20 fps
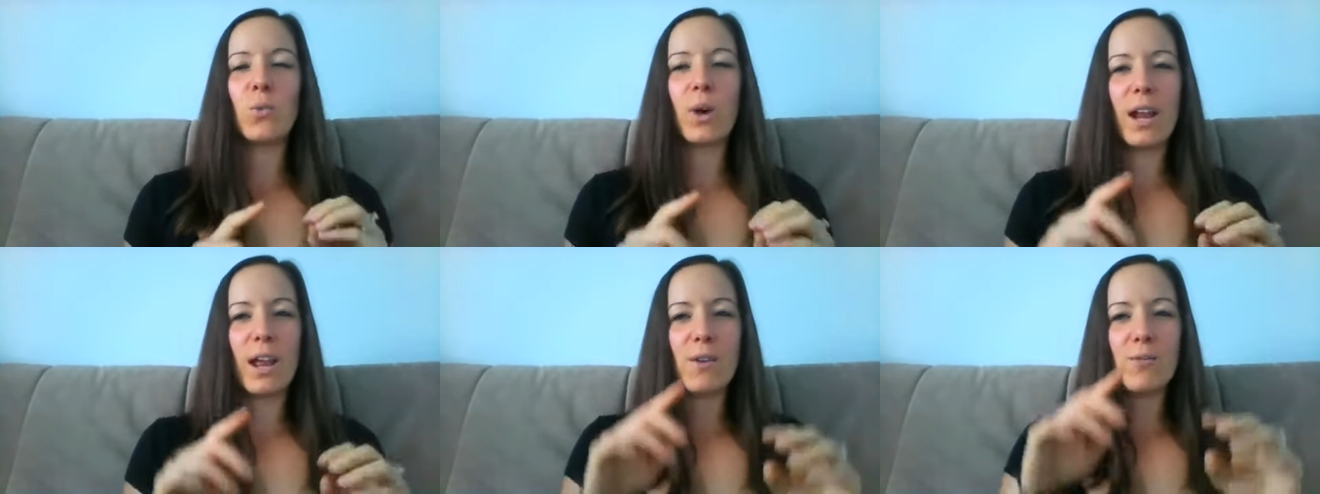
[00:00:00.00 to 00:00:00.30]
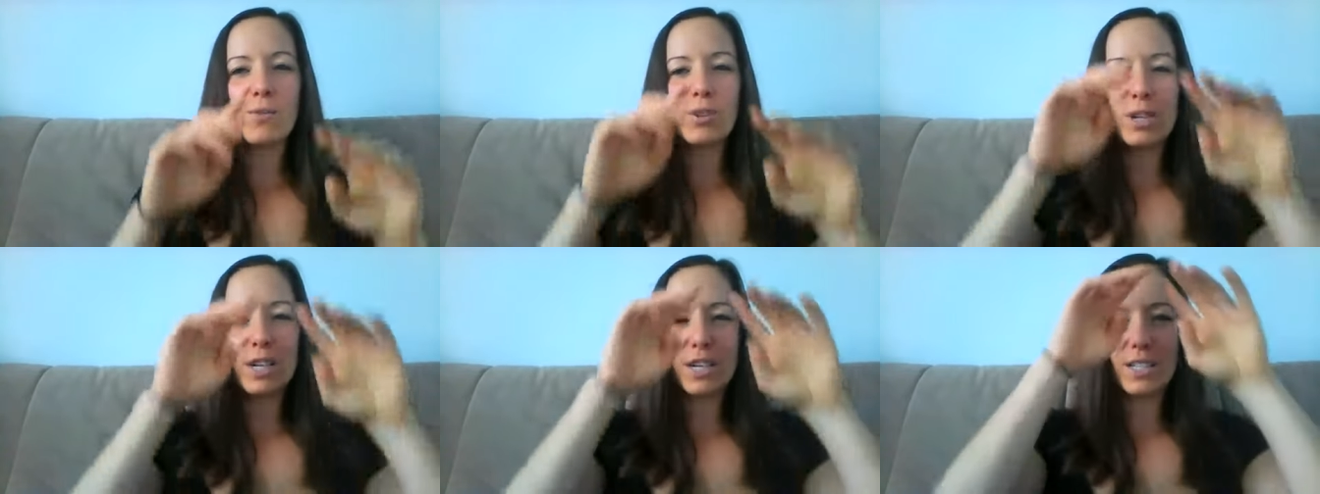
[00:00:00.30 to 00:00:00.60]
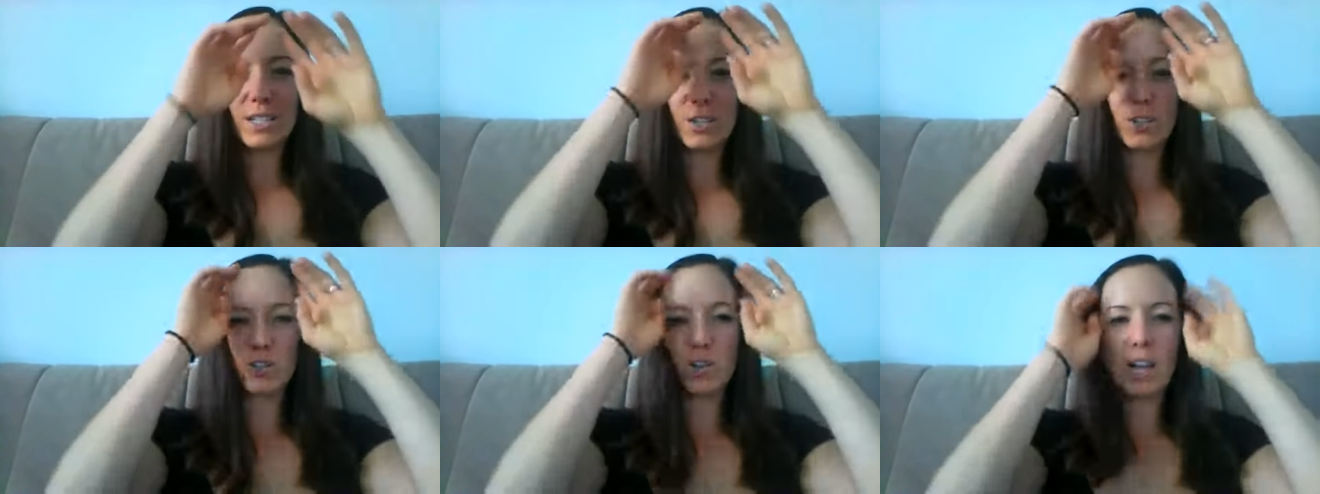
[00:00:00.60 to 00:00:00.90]
whatever it
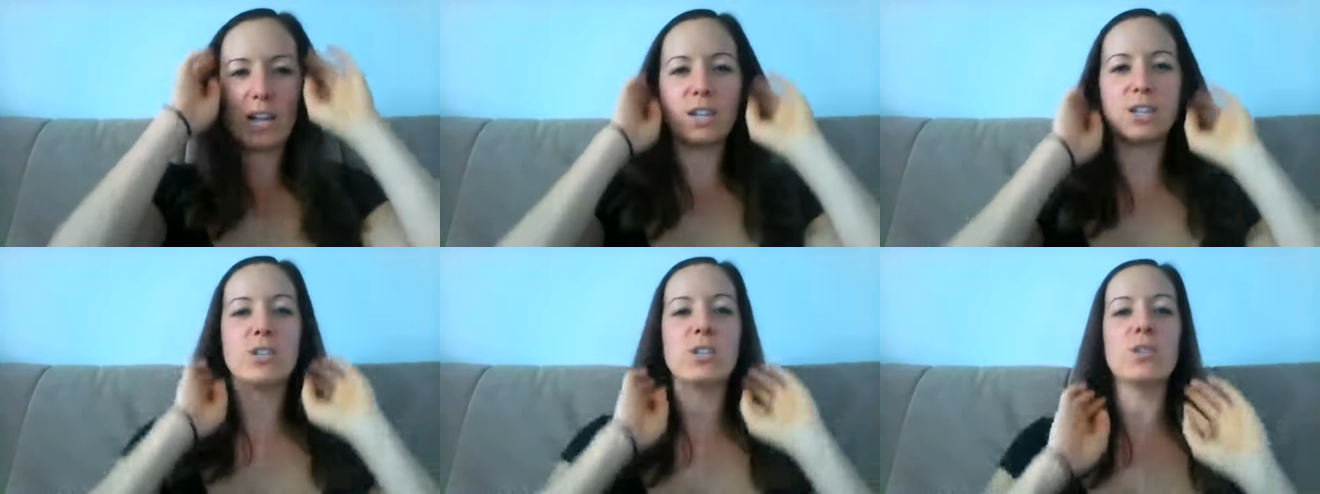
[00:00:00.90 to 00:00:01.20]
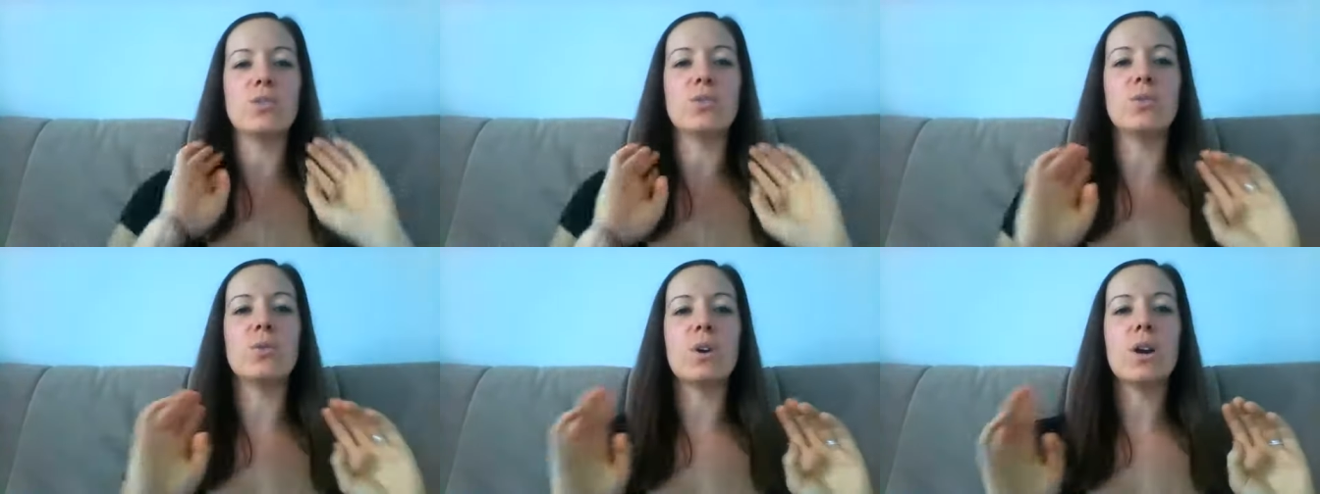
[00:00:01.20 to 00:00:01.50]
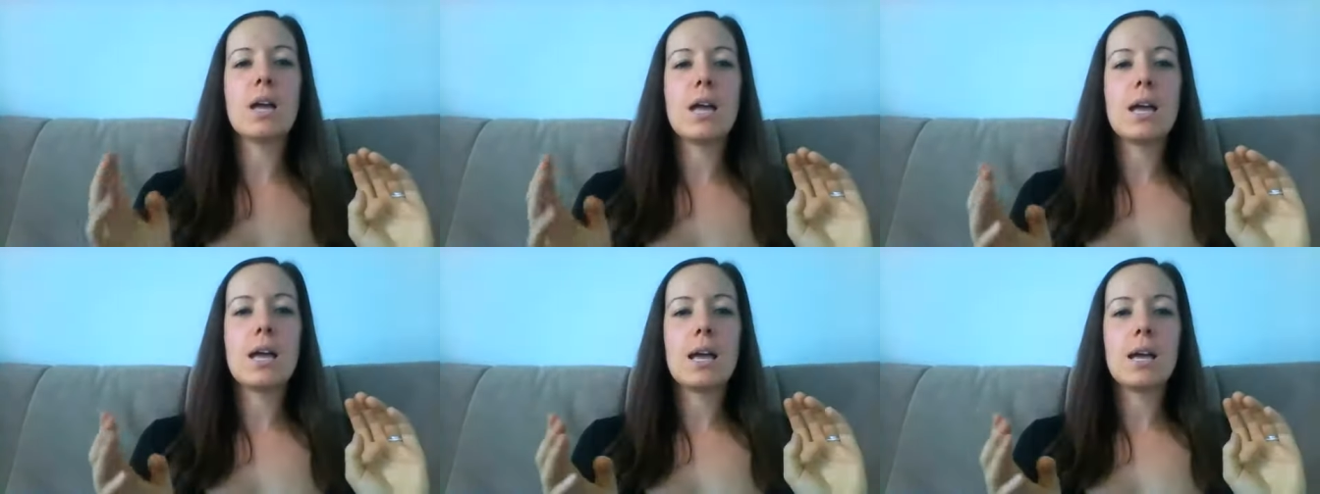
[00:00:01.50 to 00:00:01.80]
is you're trying to do,
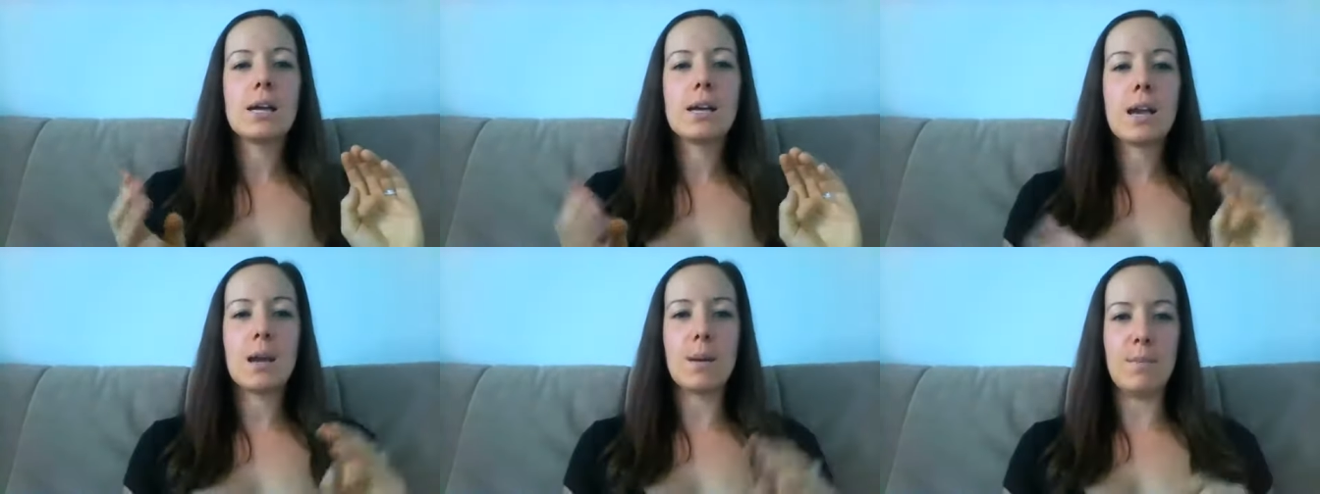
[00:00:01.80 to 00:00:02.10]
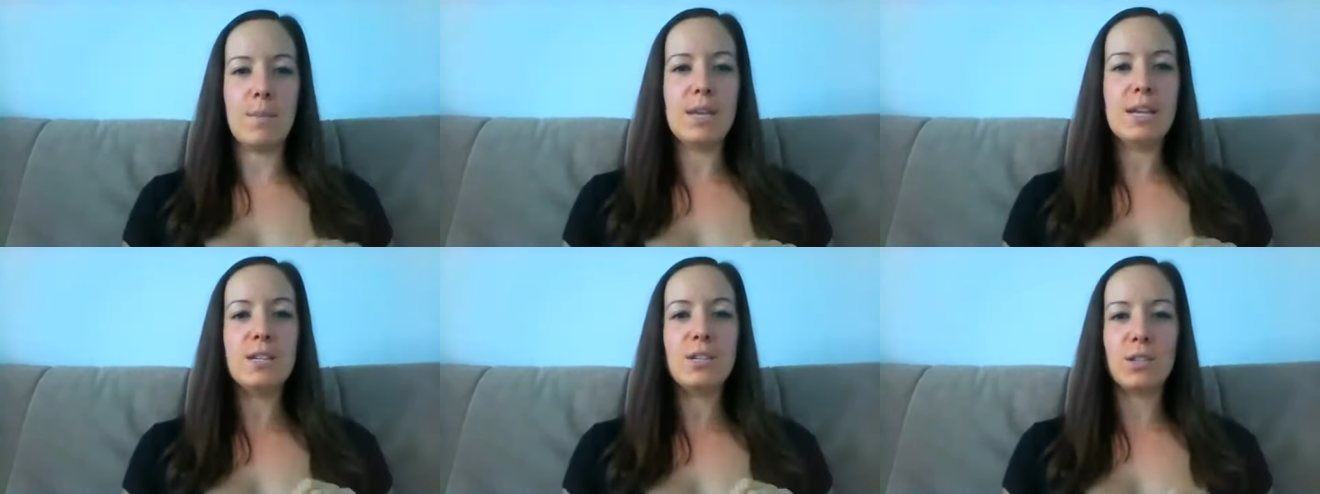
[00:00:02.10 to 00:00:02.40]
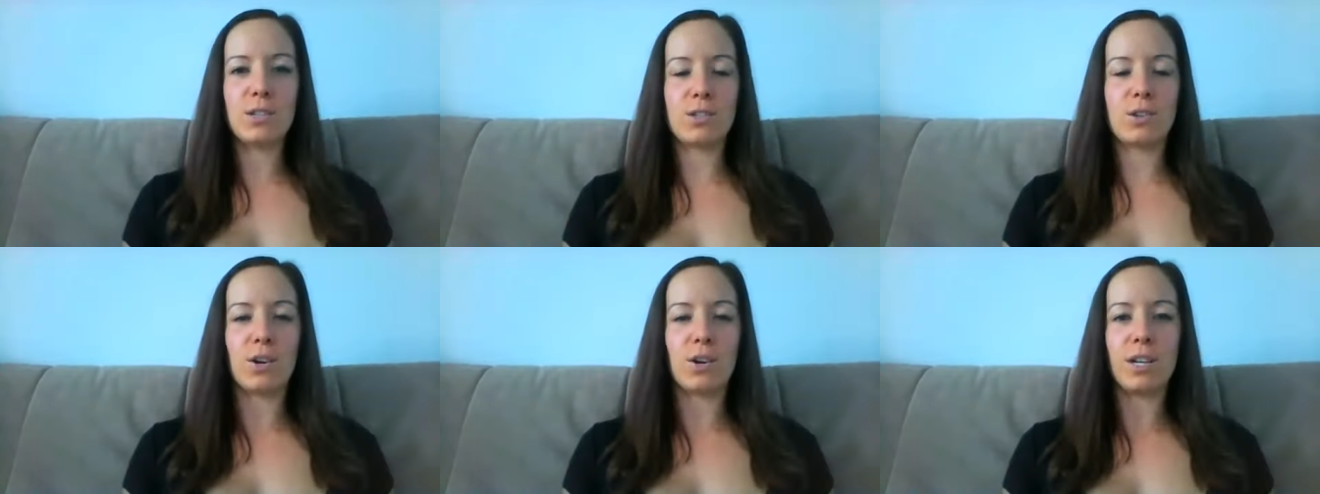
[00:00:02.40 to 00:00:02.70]
commit
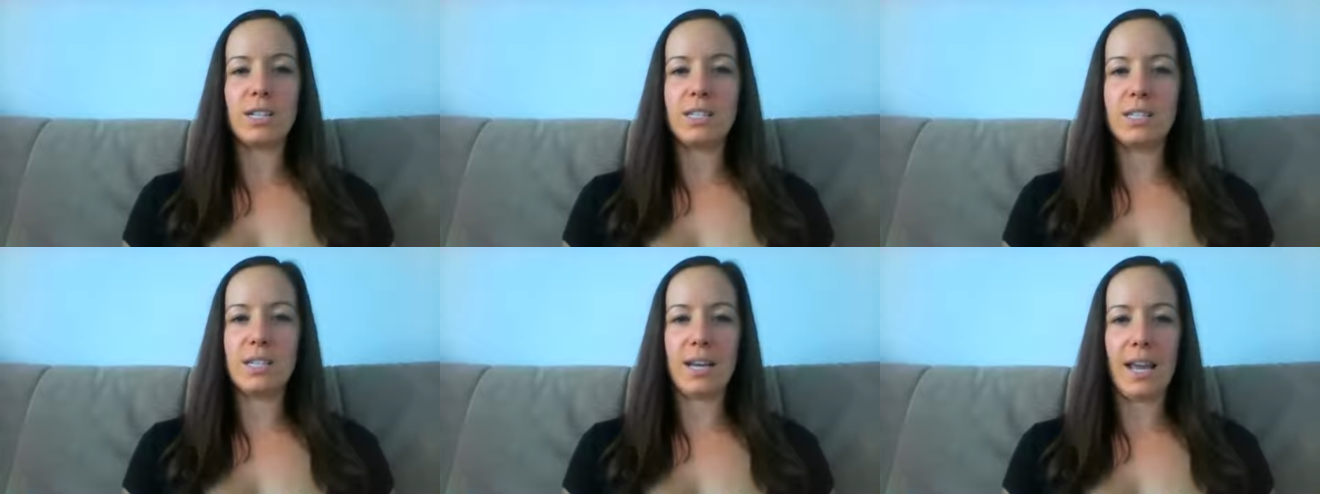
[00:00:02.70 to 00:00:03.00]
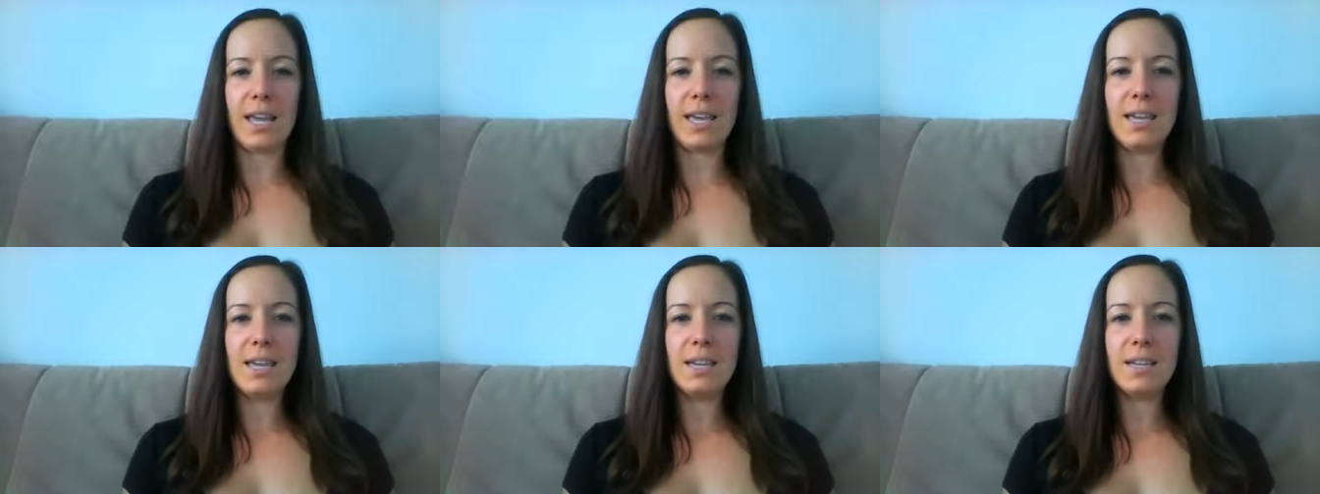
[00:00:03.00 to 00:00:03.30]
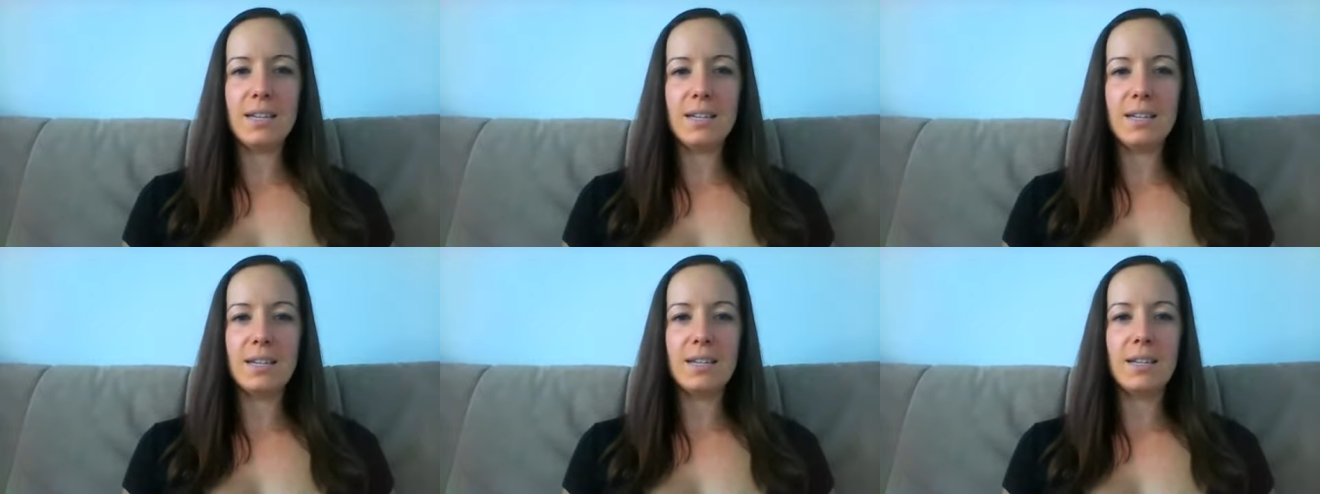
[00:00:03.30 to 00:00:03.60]
to starting today,